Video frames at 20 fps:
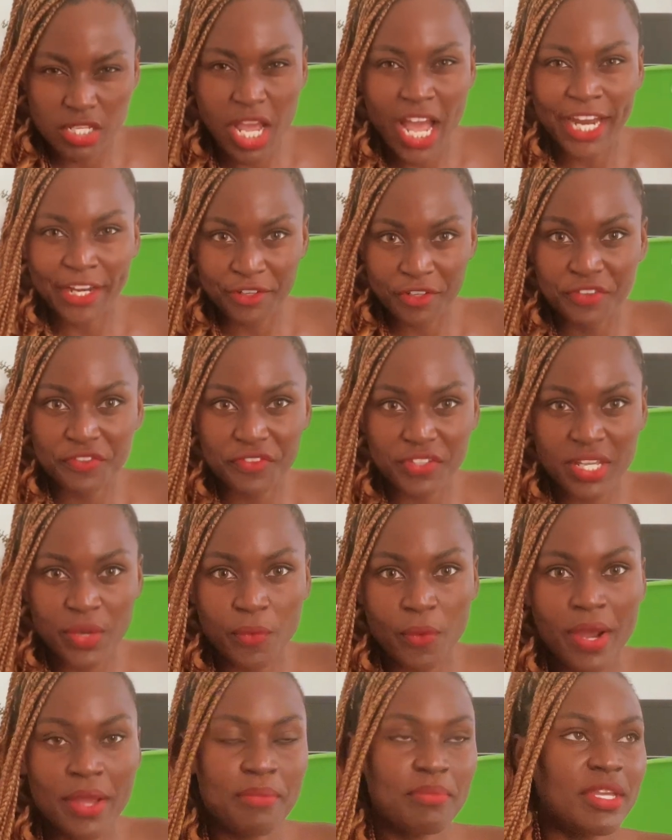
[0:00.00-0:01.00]
I don't know if you get
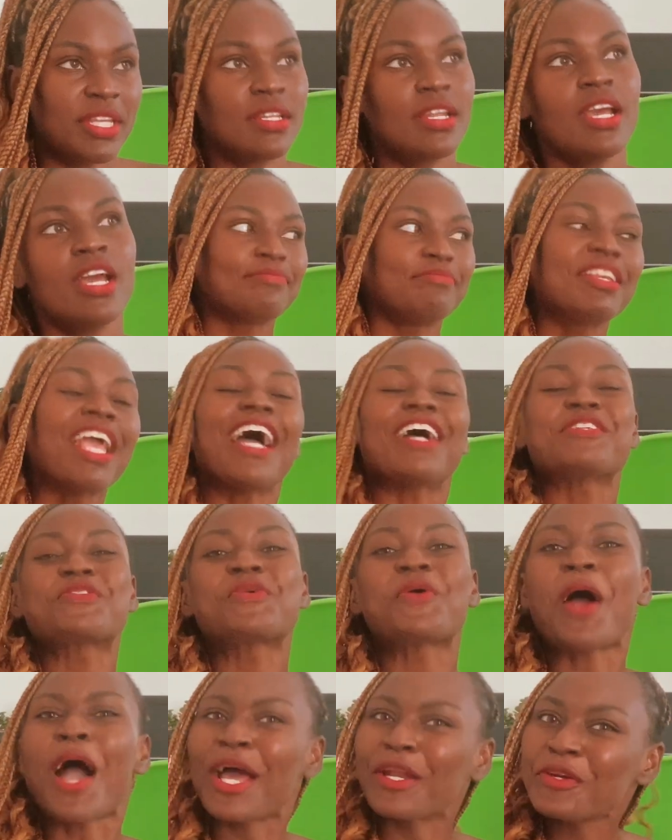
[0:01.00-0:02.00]
what I mean. Yeah,
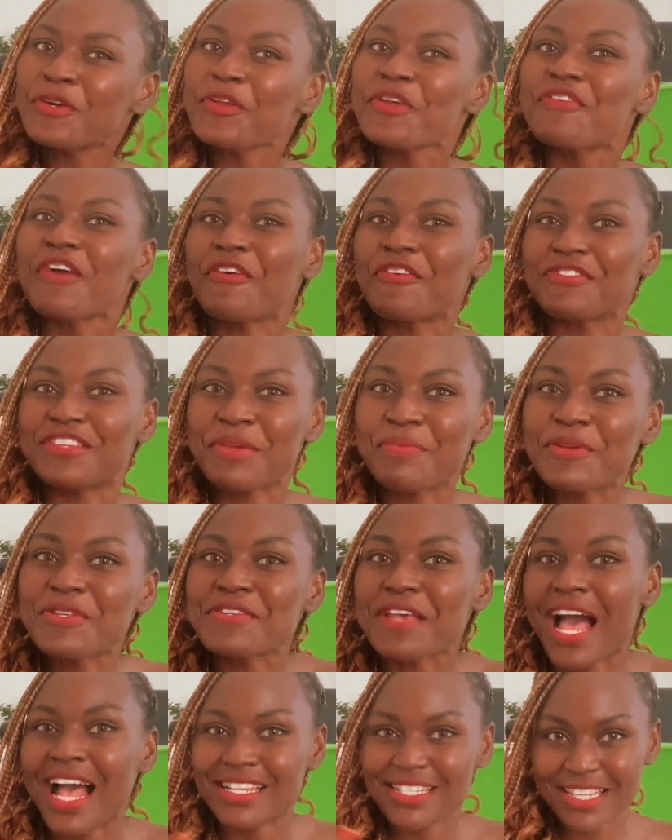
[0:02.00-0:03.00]
so I don't know if I was able
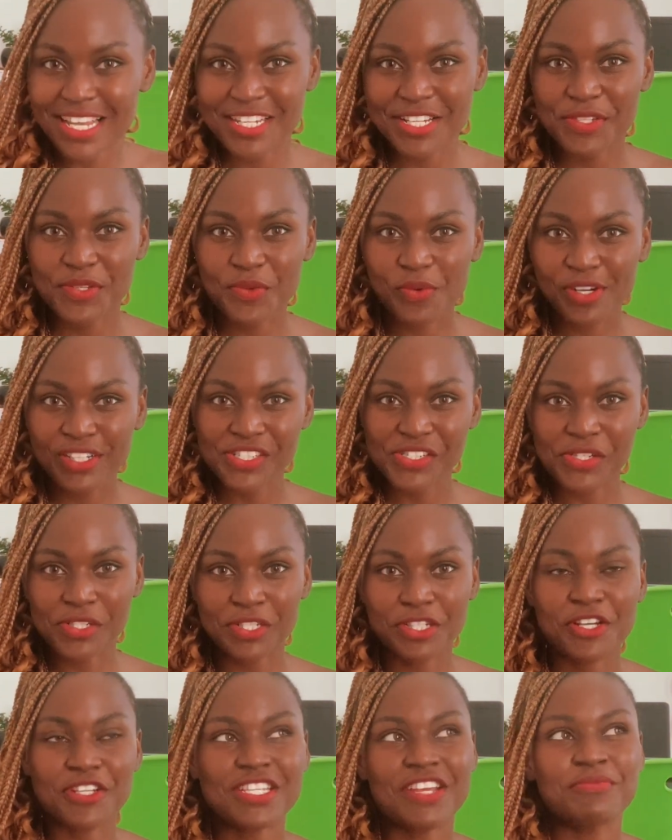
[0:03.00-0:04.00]
to answer this
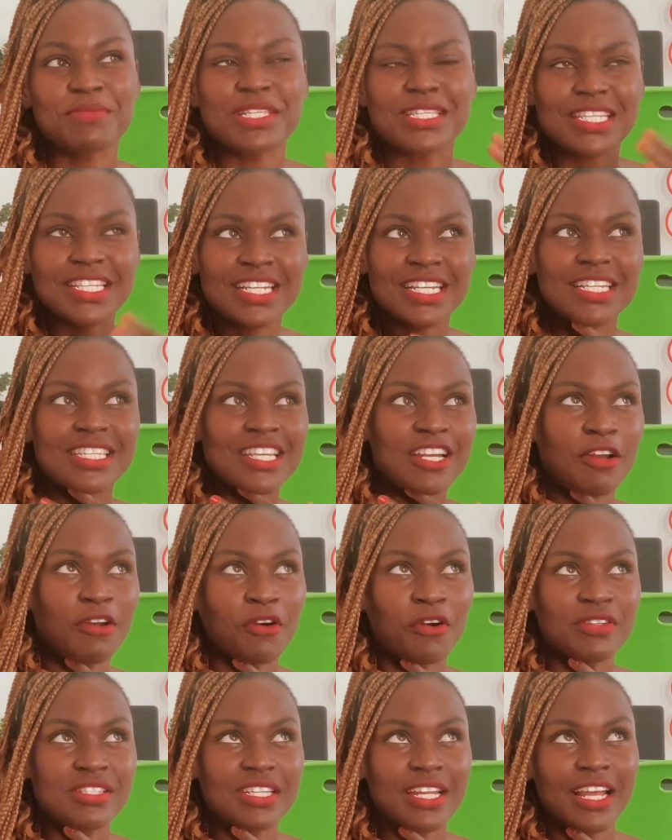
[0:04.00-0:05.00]
question because I've been seeing it a lot.